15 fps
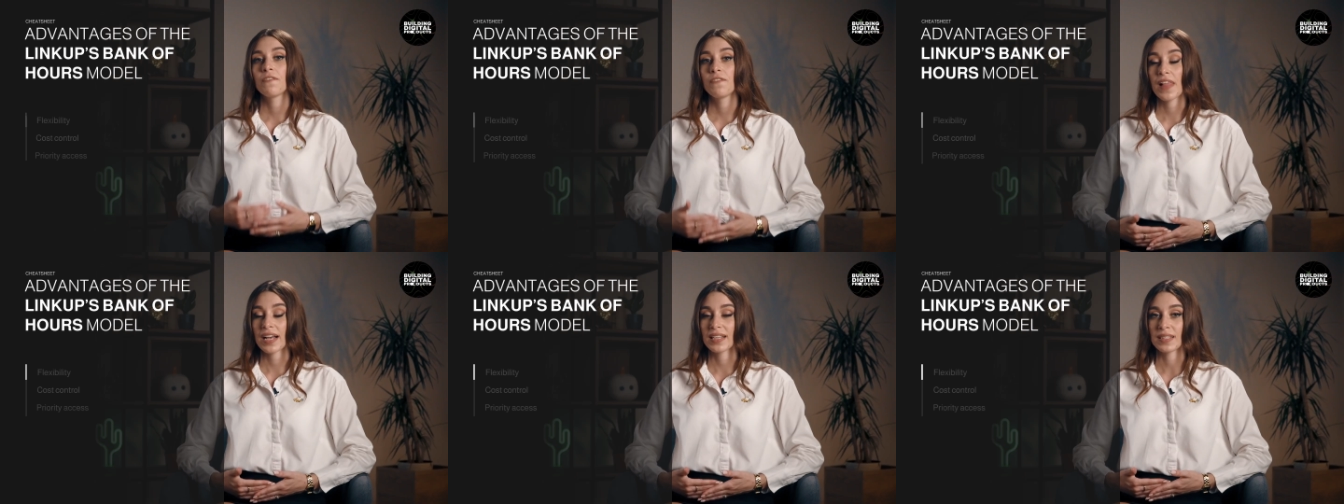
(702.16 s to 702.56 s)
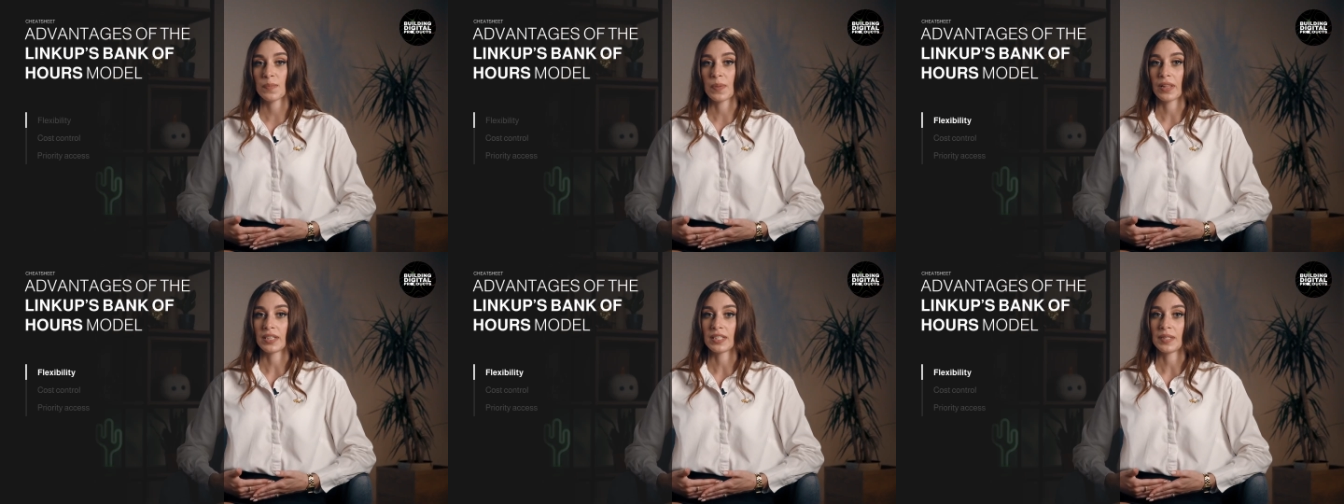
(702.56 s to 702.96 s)

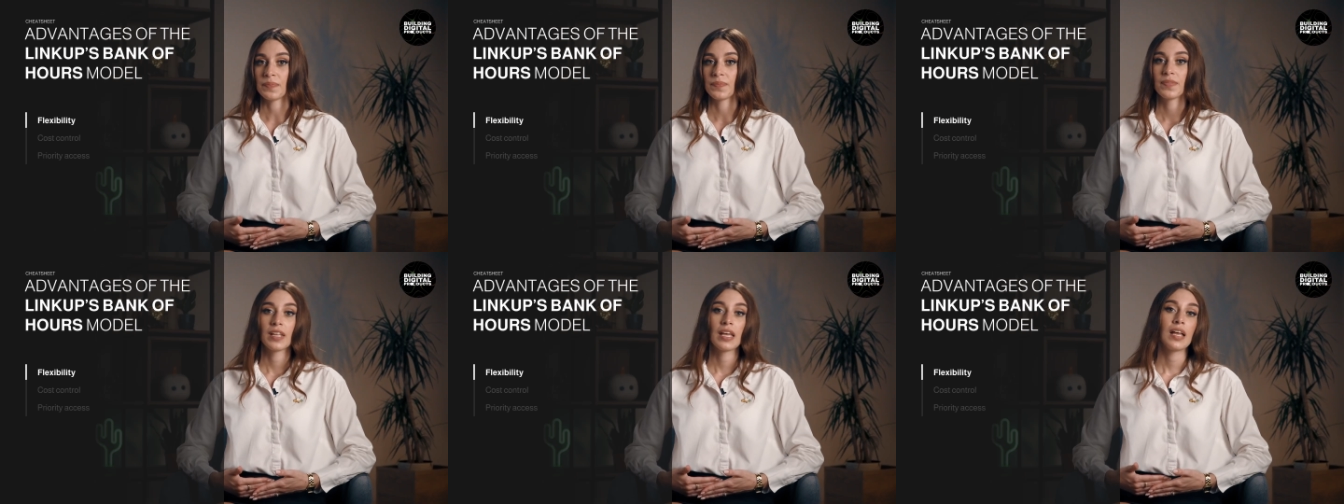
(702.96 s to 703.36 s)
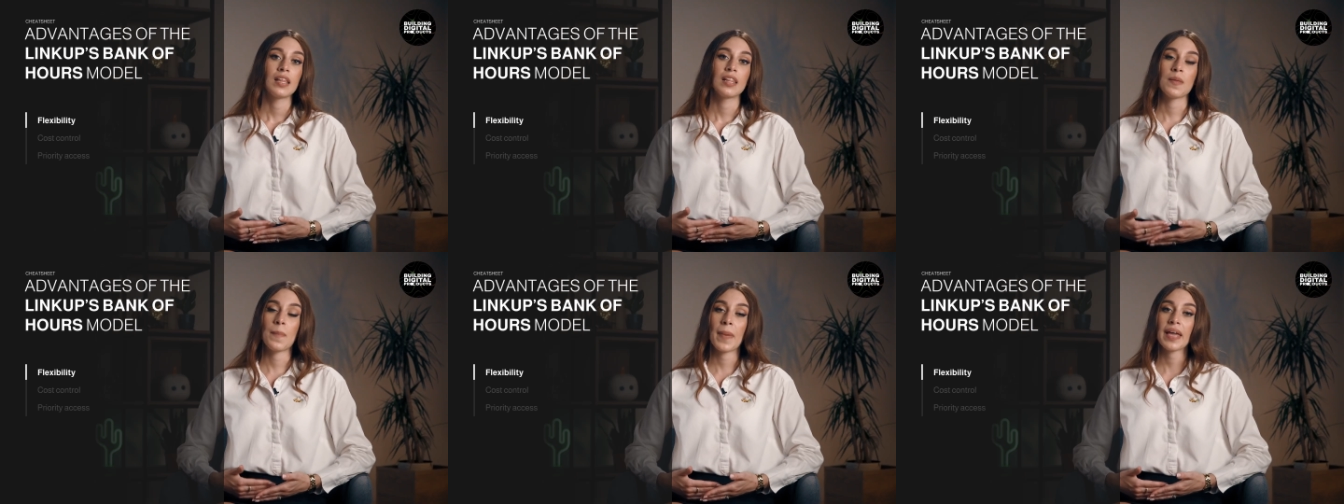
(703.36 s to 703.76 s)
Flexibility.
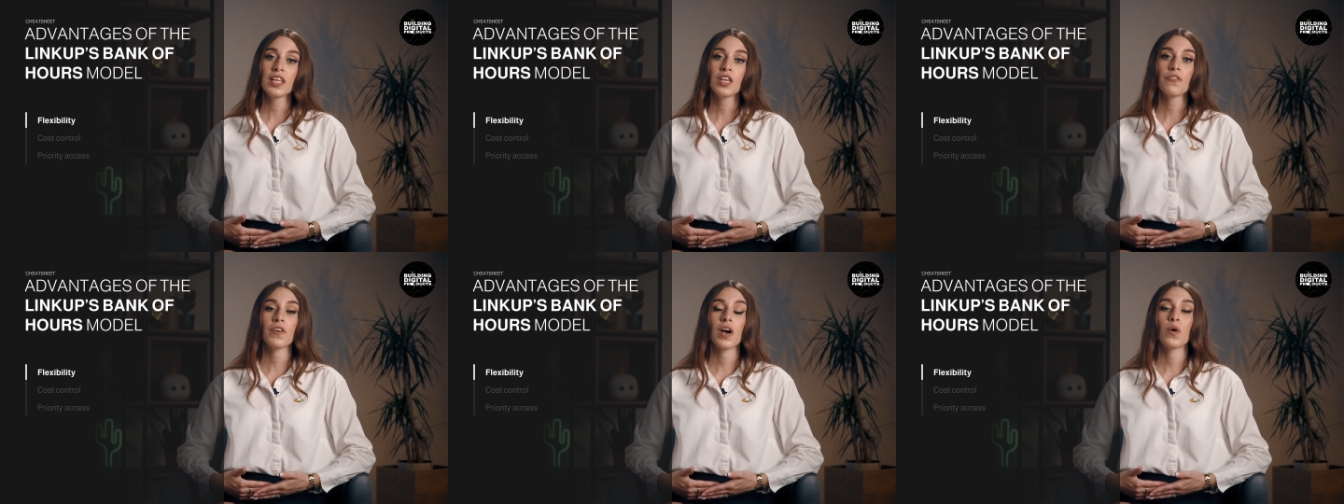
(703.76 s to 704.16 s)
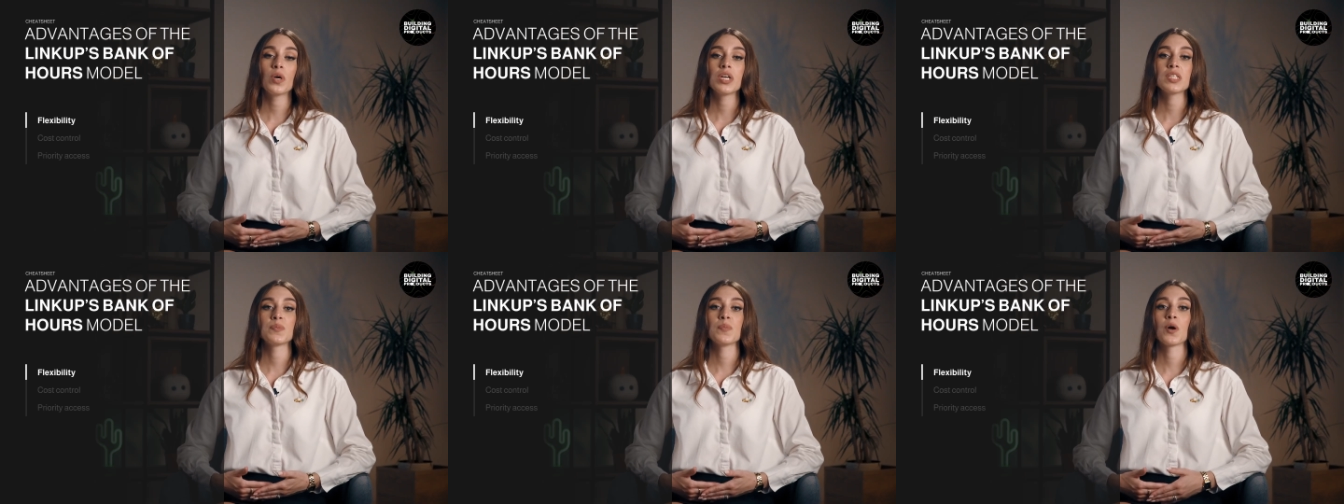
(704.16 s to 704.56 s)
The Bank of
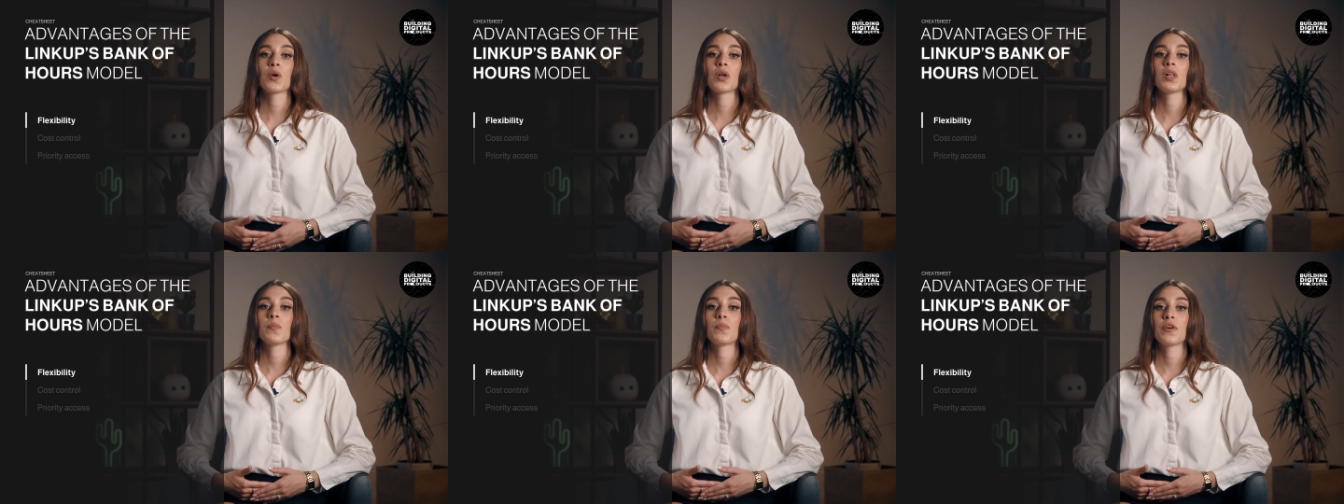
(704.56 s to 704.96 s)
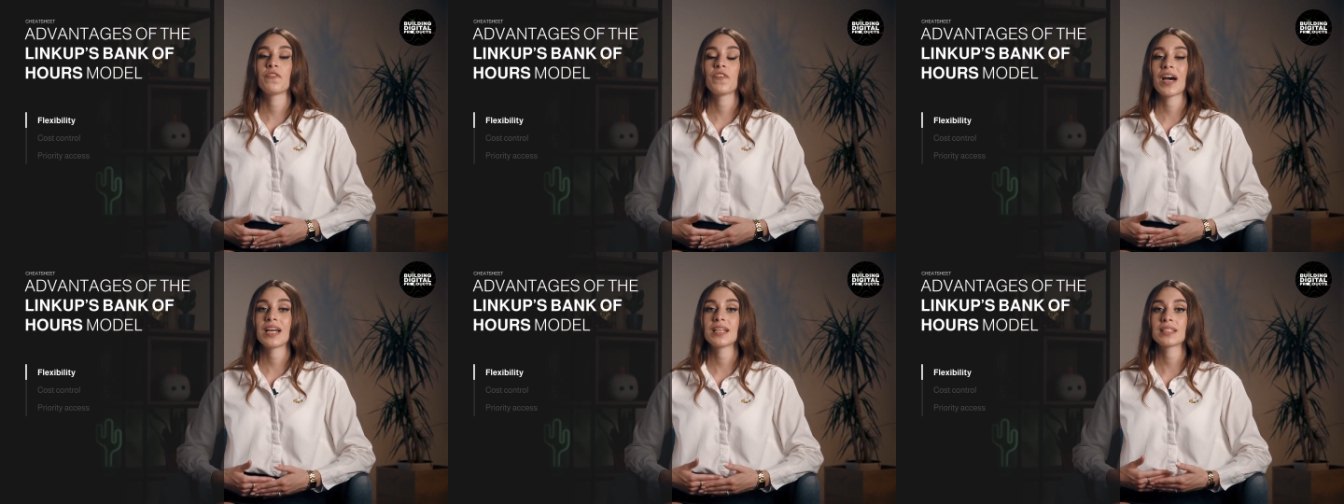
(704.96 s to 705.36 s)
Hours model
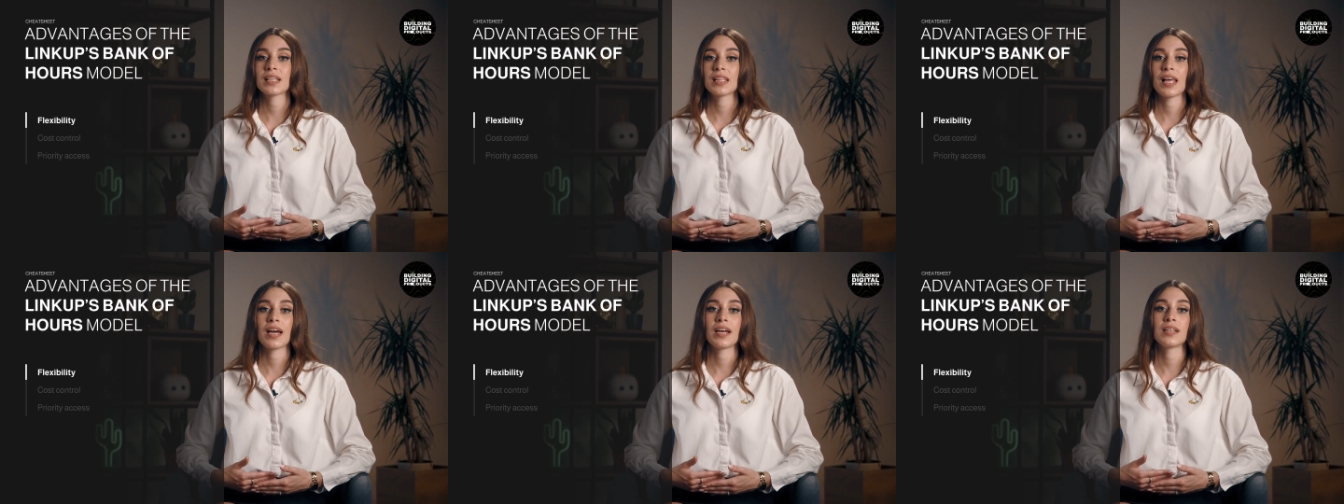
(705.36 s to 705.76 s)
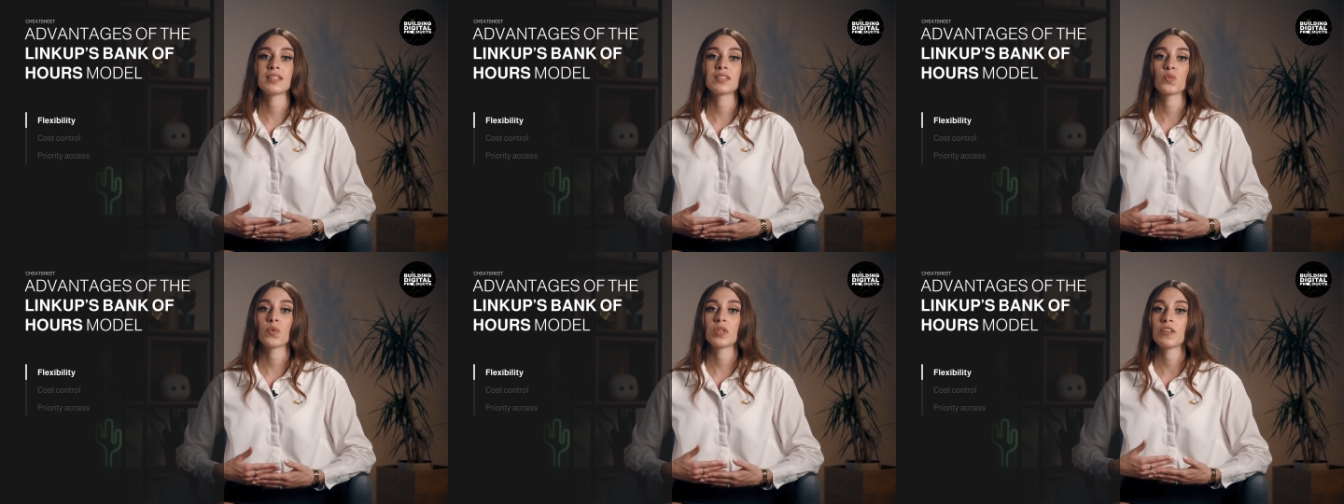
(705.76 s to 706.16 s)
provides
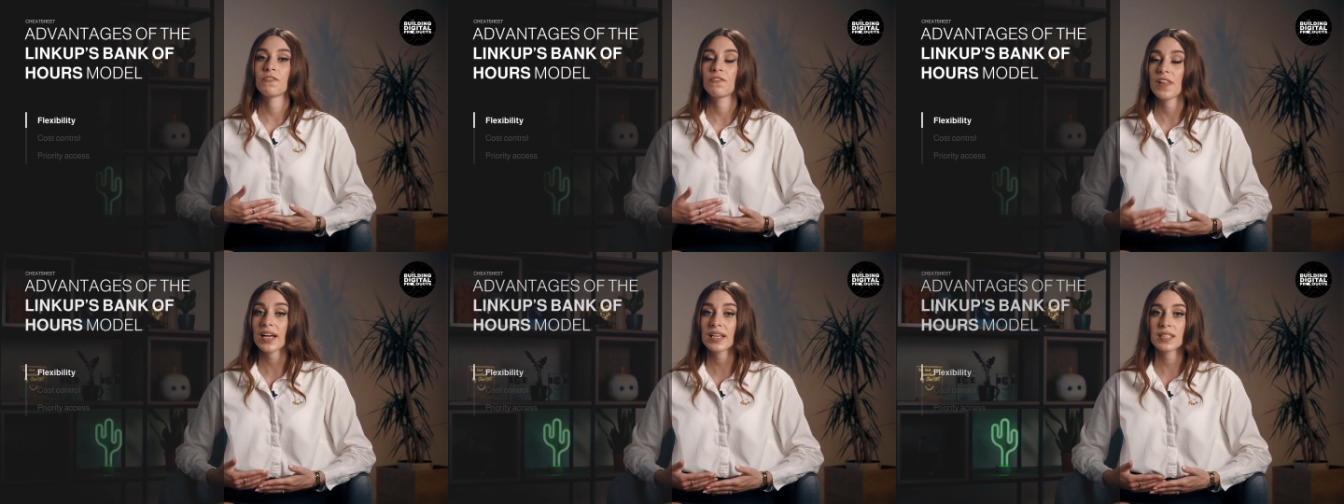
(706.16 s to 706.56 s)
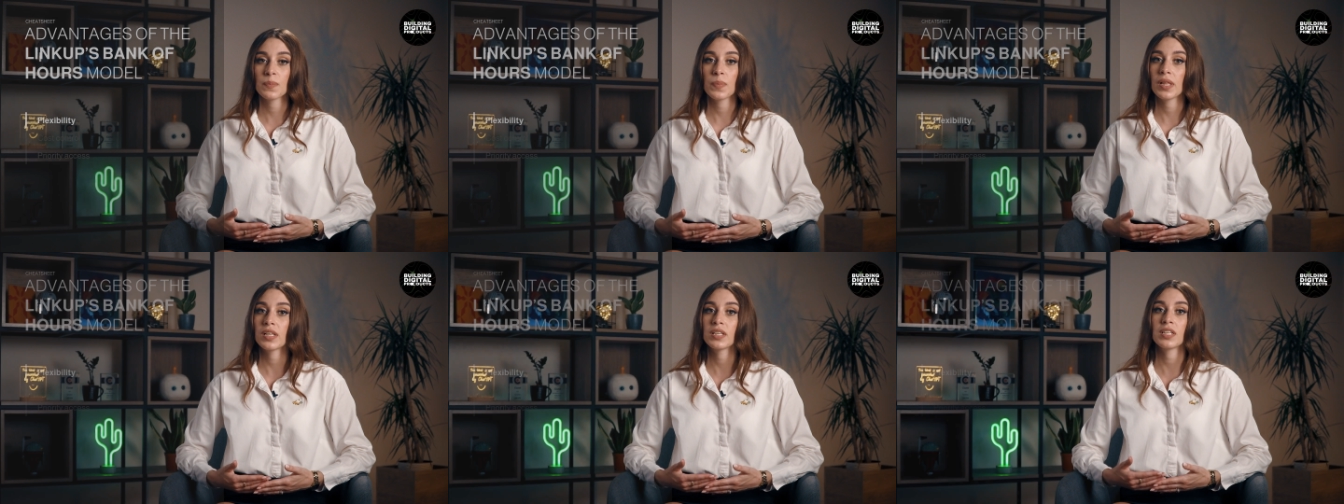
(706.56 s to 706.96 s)
clients with the
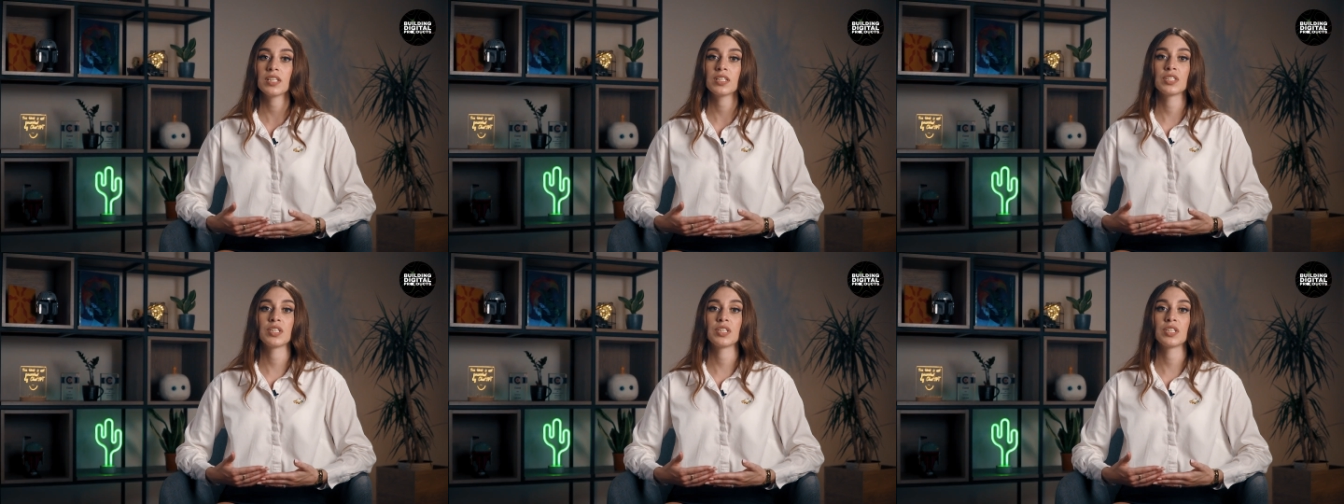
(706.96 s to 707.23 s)
flexibility